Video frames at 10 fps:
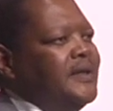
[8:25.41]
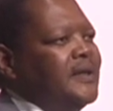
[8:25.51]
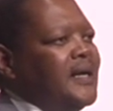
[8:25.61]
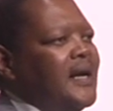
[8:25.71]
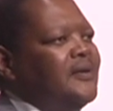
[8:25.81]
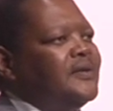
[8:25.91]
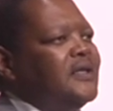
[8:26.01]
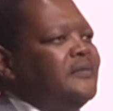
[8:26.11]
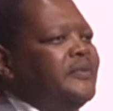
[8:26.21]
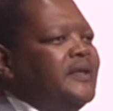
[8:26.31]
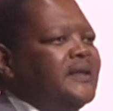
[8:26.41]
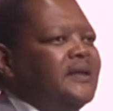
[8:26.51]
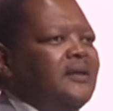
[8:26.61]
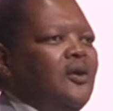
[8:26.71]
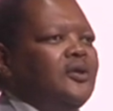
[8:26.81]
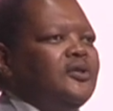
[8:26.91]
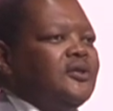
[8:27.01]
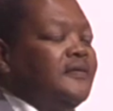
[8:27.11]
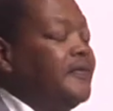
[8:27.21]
be it in housing, be it in all sorts